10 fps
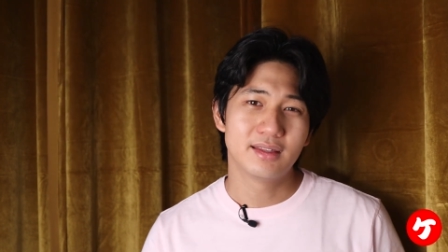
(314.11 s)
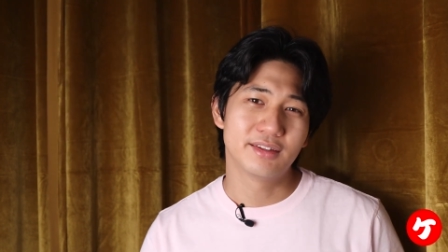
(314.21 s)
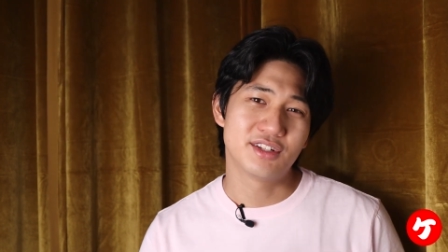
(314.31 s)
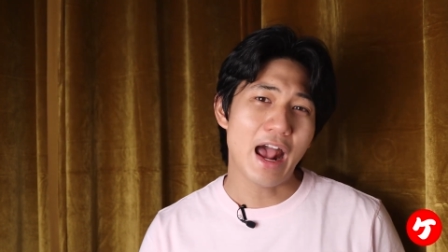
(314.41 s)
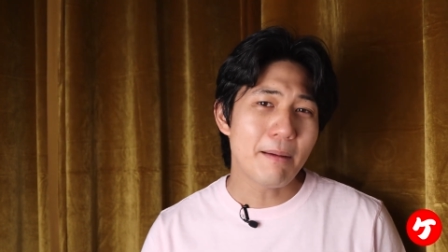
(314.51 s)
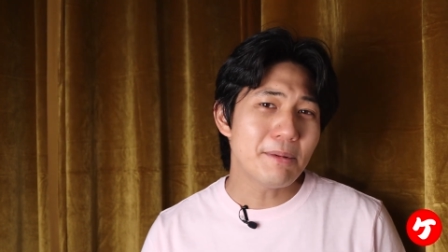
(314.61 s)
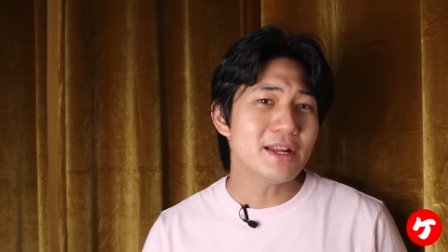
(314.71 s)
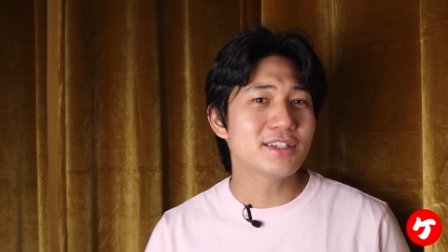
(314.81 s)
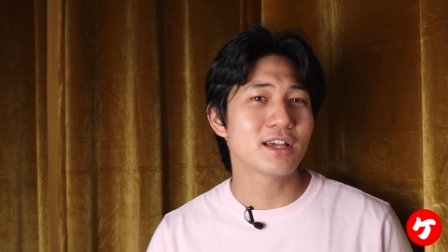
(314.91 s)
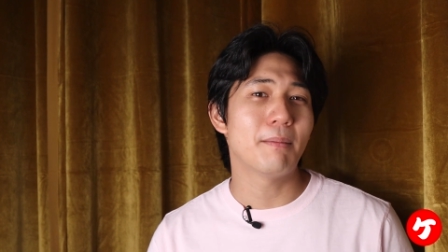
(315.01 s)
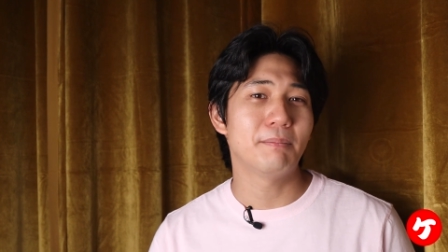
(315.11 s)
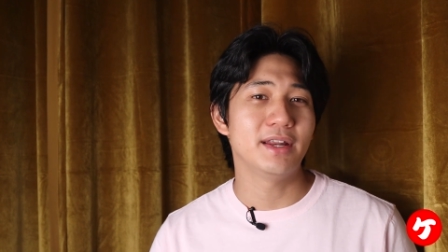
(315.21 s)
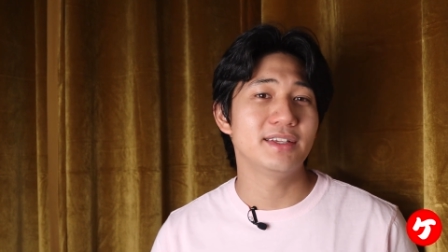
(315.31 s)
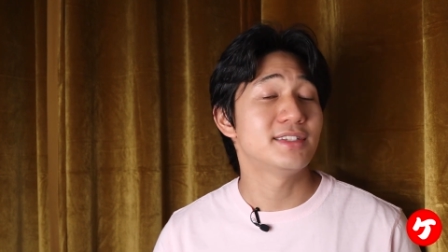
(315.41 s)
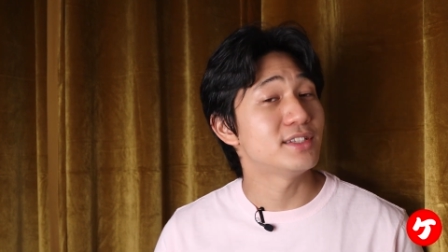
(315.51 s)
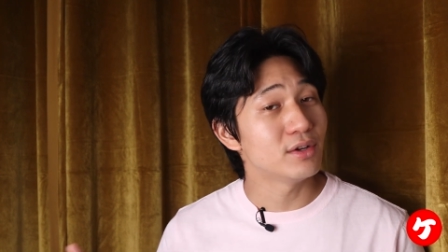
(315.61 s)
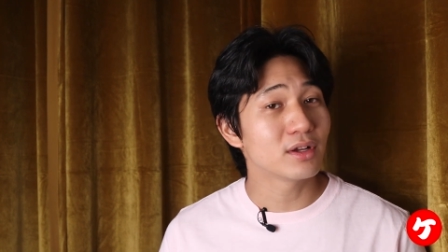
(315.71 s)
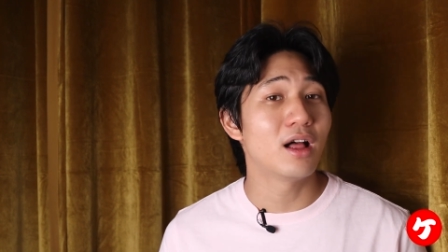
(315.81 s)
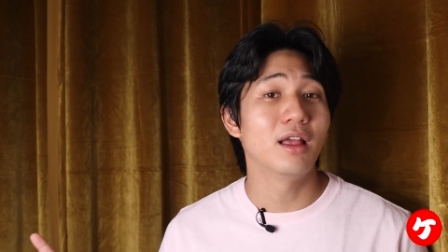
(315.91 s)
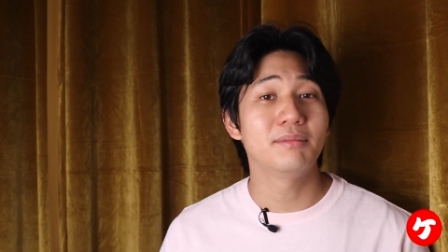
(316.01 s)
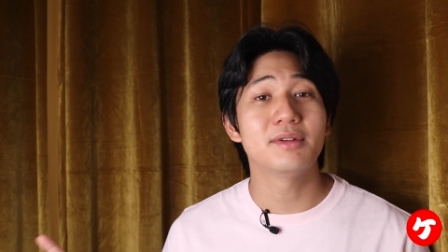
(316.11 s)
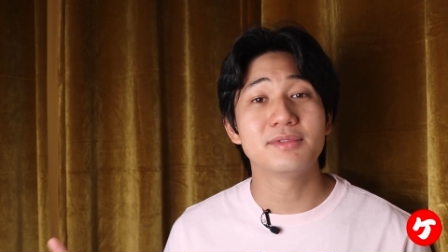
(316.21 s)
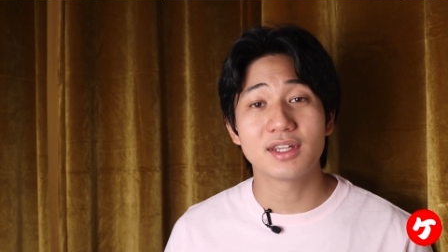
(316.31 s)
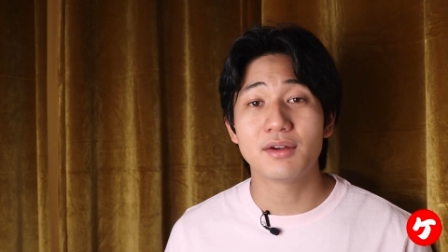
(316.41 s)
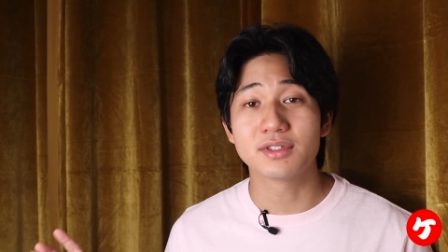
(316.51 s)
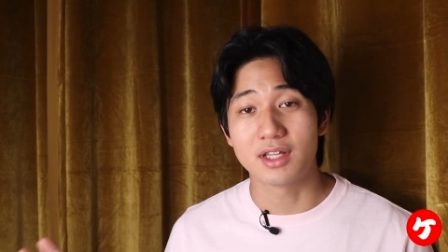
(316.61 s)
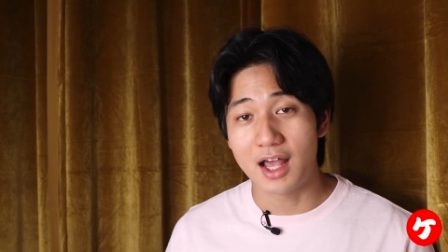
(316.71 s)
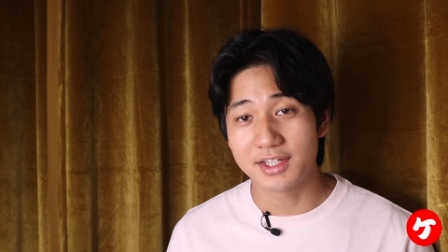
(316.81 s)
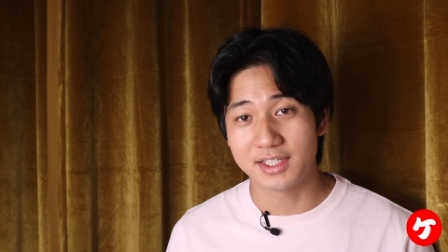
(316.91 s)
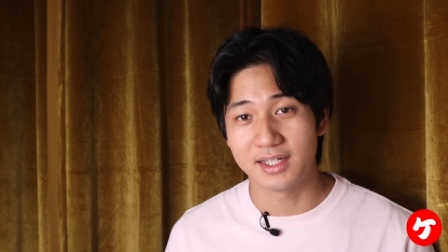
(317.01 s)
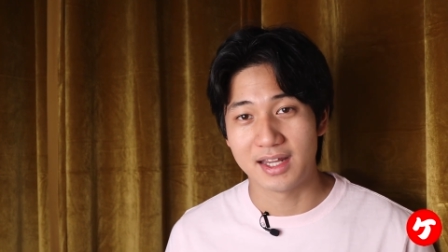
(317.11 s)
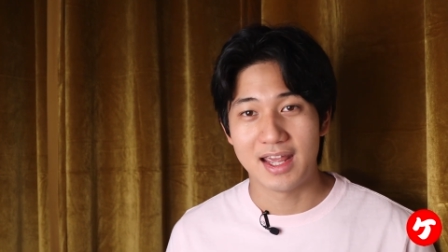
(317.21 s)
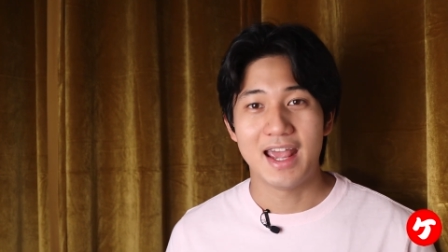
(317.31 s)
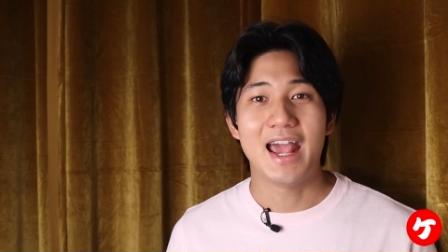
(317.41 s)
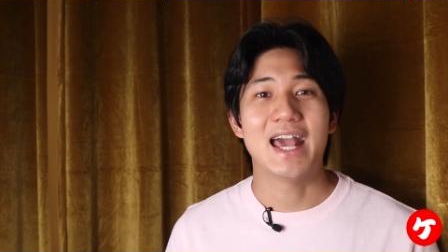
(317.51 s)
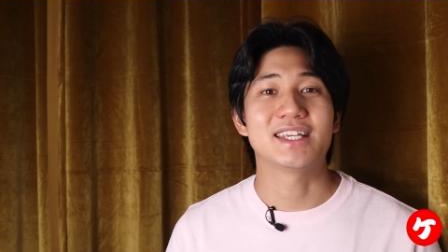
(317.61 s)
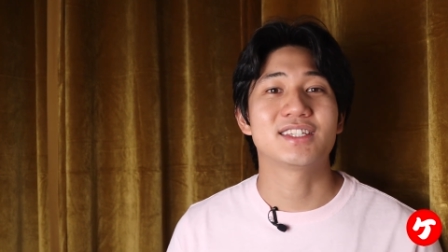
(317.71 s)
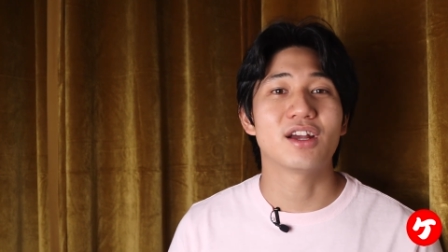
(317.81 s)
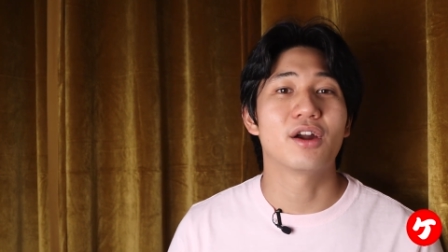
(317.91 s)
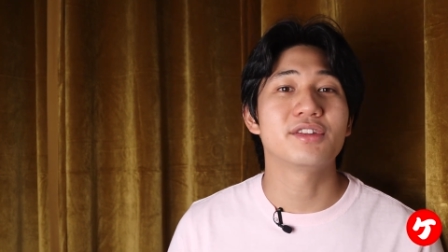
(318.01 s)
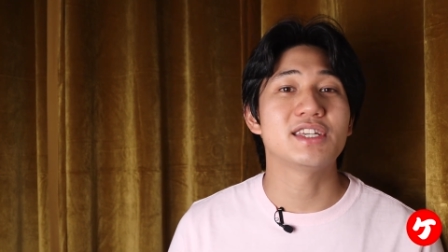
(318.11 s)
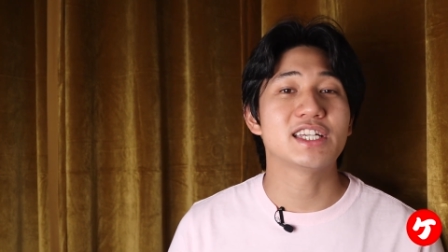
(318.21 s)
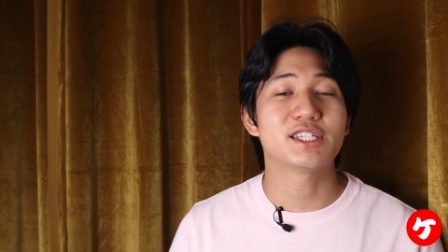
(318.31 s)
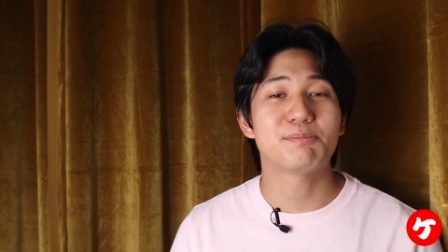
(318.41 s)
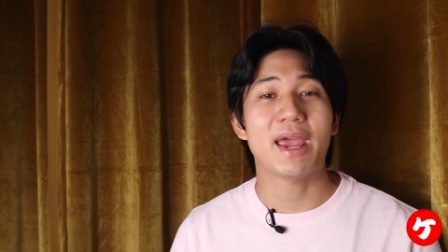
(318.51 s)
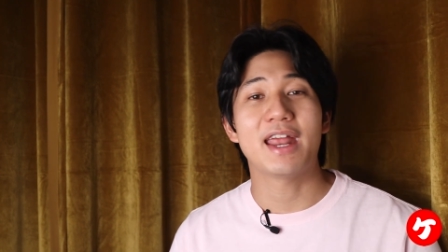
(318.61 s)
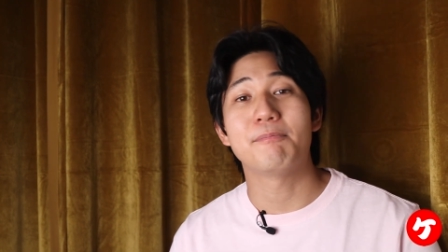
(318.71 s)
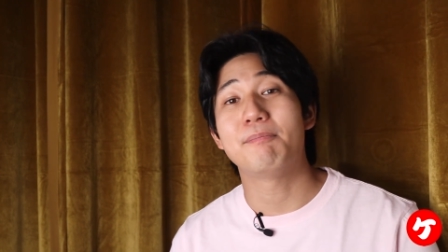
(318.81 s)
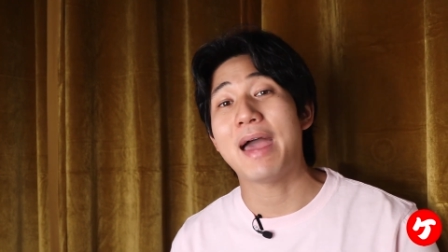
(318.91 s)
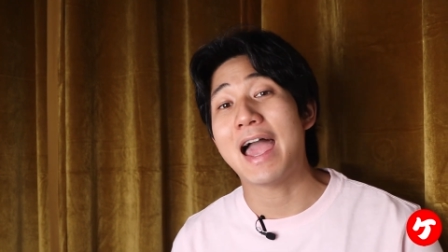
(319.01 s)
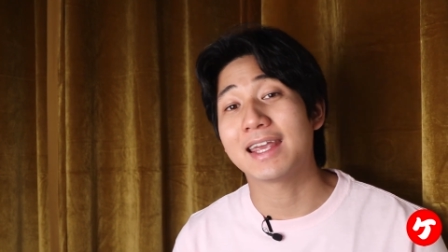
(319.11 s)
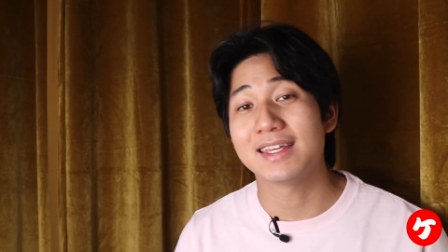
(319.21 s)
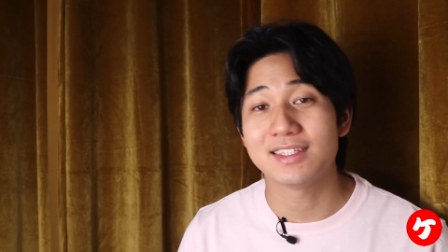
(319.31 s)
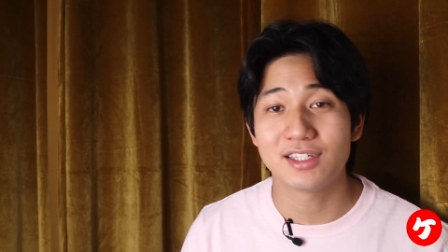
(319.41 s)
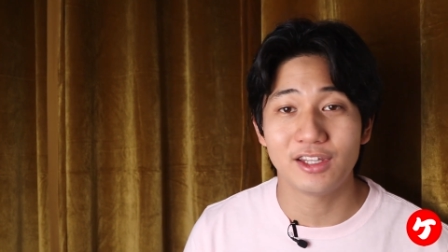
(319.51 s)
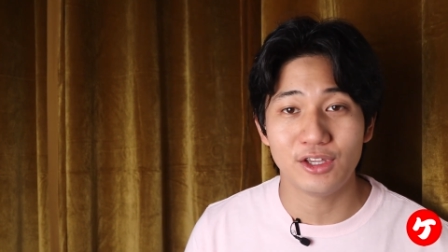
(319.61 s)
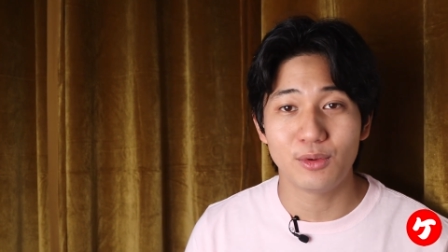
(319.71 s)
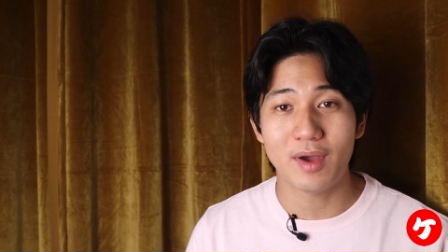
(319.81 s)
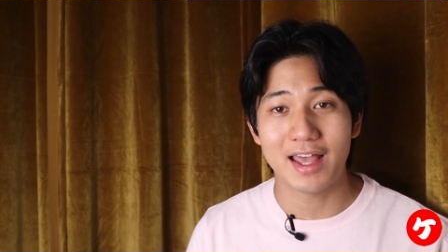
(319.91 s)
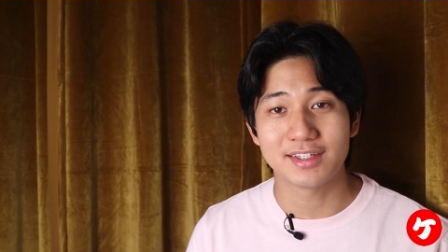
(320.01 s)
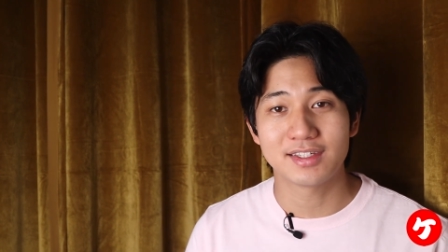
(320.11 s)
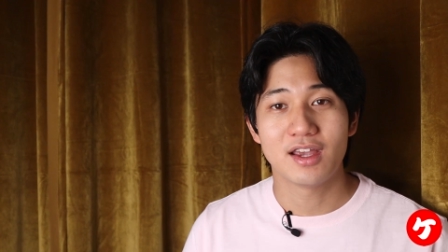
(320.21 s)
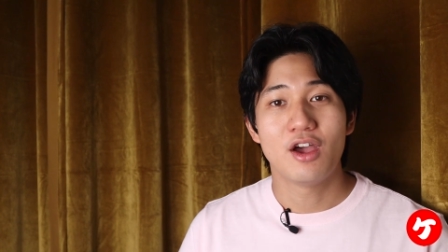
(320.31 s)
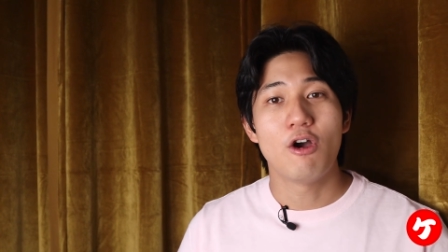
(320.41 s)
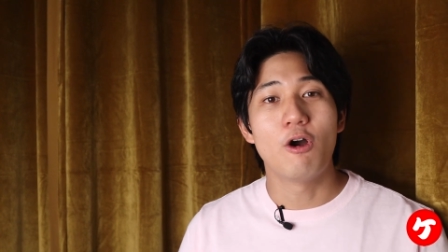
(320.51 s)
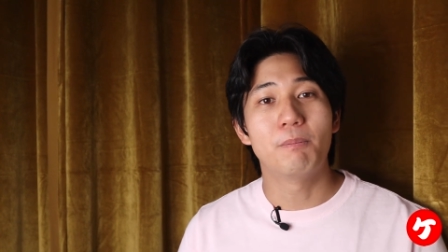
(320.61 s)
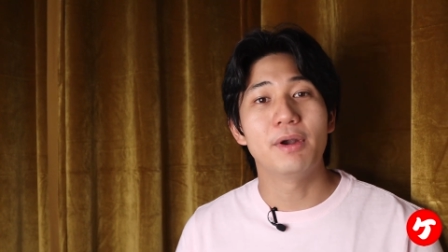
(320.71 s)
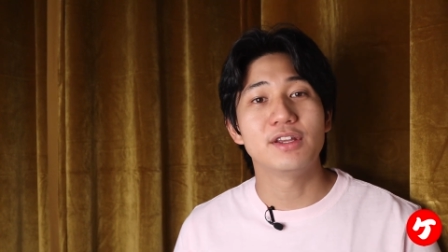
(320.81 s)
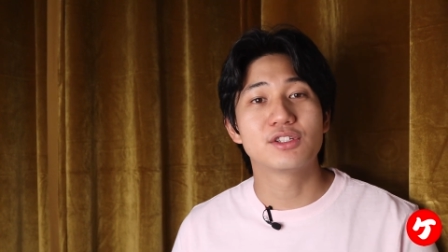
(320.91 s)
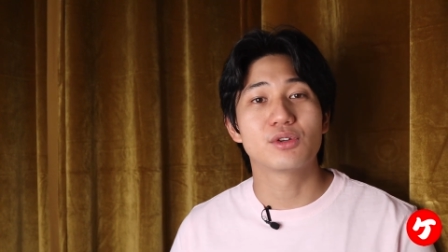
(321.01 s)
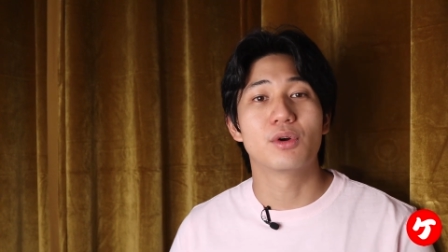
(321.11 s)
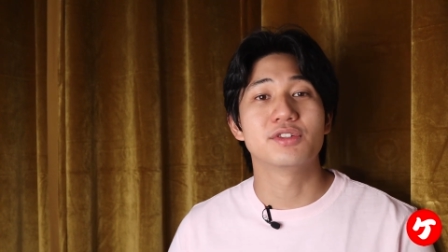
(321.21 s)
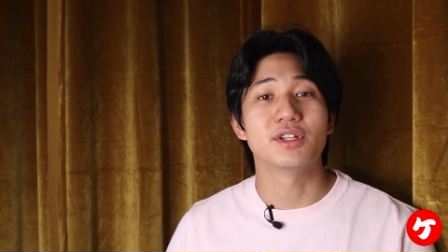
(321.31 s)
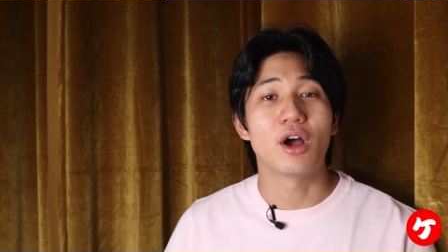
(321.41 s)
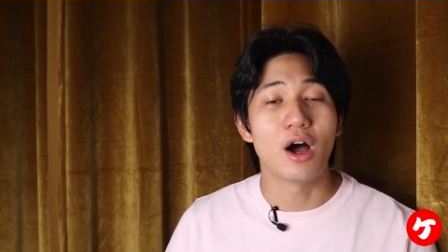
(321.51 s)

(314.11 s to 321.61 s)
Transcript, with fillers: The Japanese company still calling themselves Lawson has started to expand back into the US, opening stores in